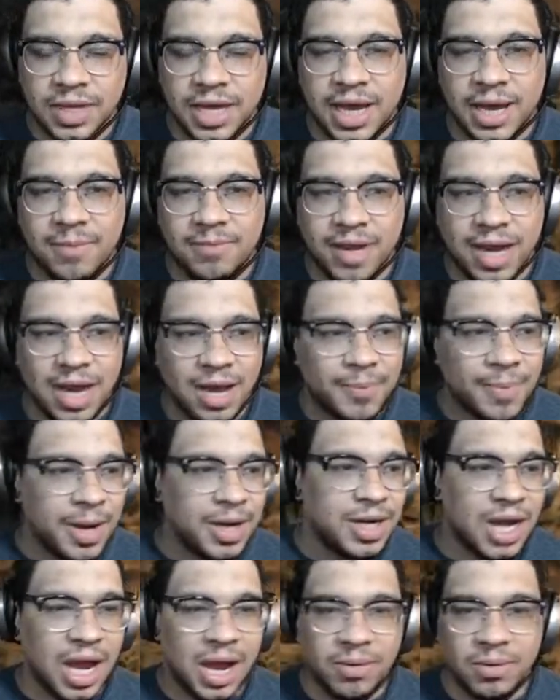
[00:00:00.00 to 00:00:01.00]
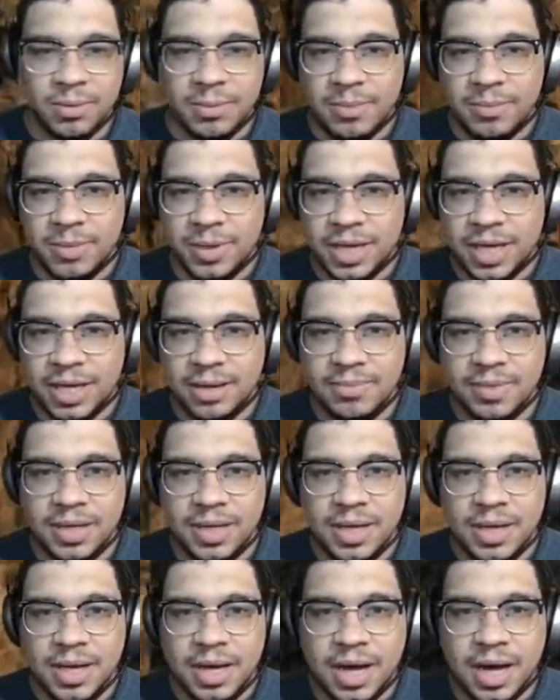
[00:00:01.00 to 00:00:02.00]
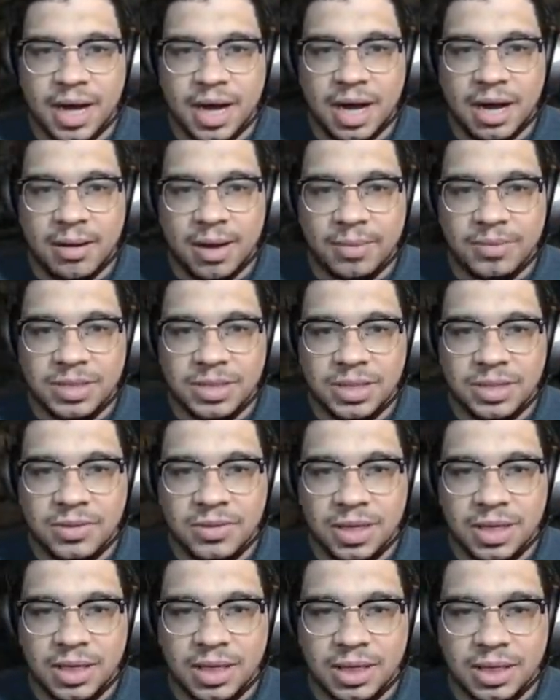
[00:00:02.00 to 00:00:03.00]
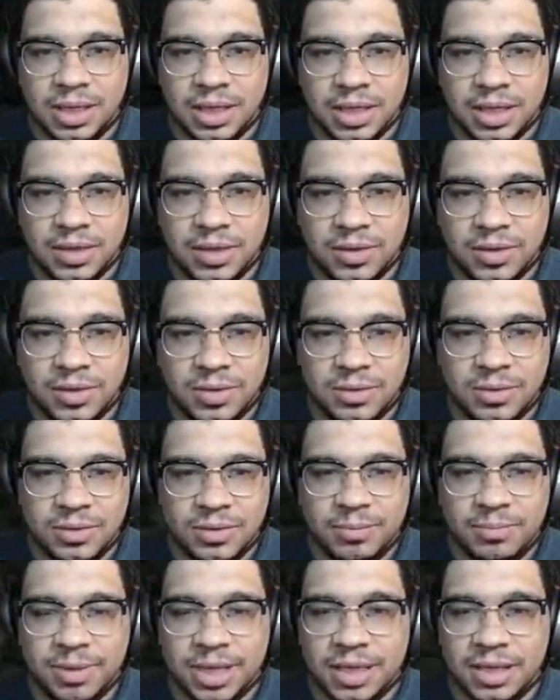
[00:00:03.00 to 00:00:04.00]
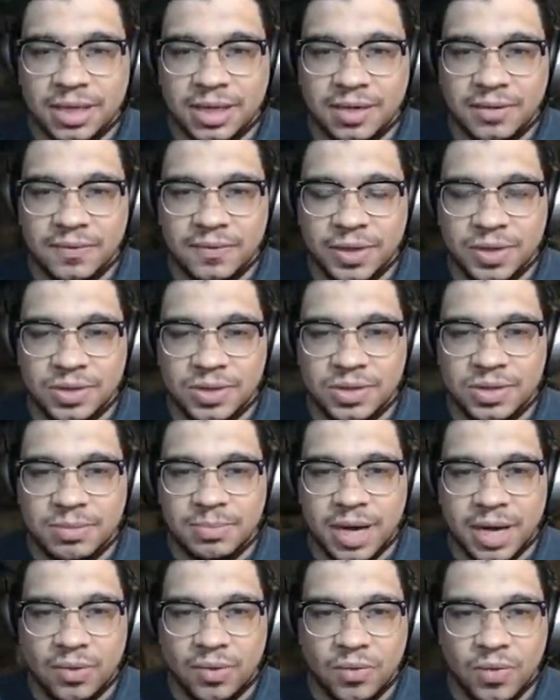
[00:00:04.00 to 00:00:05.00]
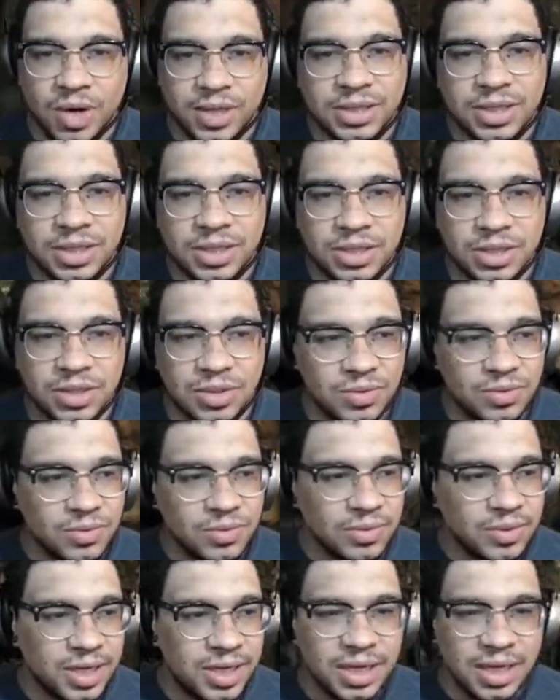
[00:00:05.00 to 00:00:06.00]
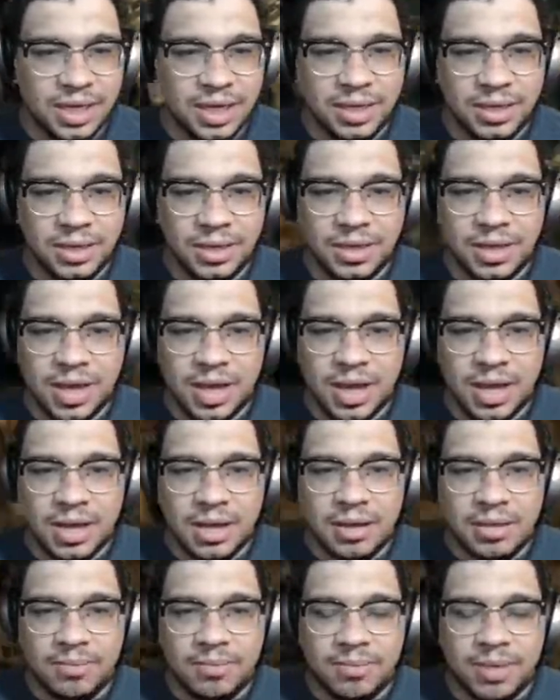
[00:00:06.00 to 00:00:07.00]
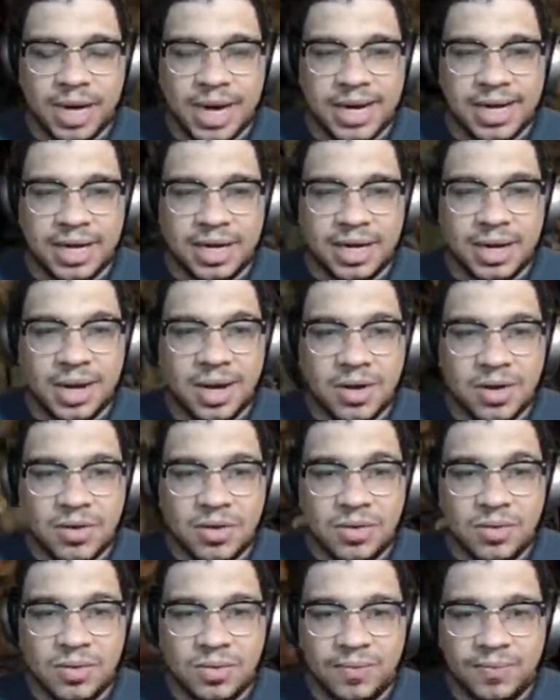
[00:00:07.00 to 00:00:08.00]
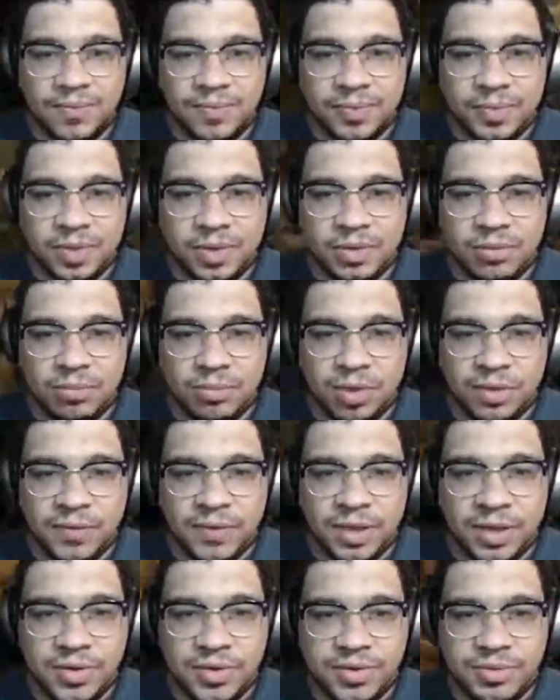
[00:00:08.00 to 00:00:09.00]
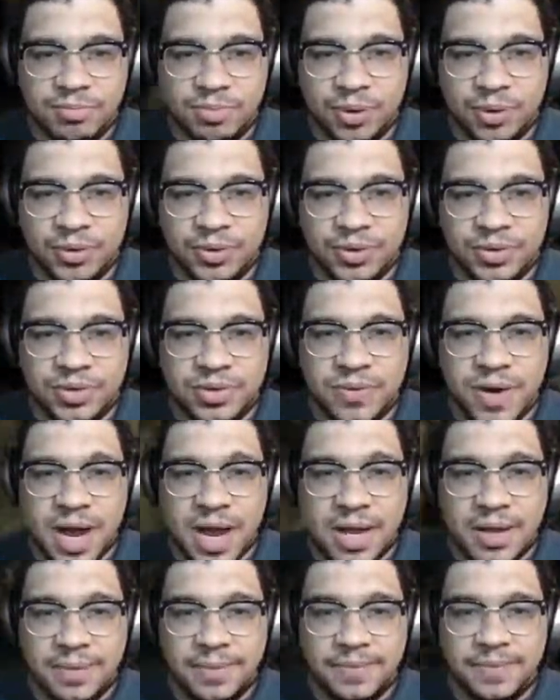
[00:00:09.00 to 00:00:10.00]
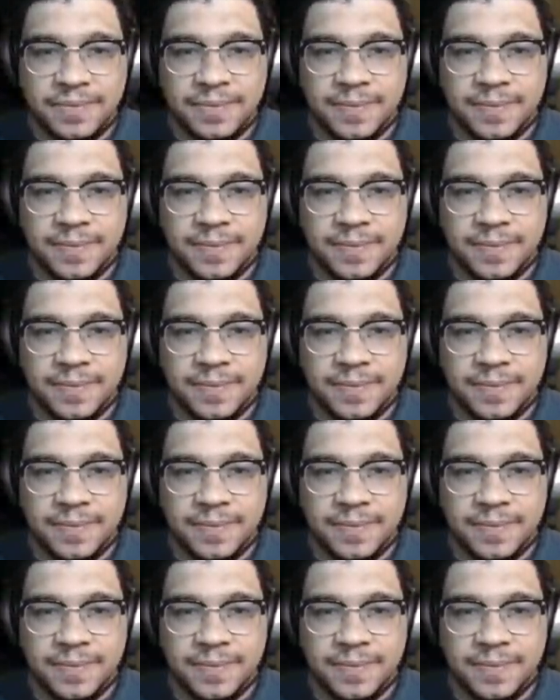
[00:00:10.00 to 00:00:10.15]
yep, yep, I, I remembered him. Uh, I'm still a little bit confused by what to do in here, but I know moving those boulders around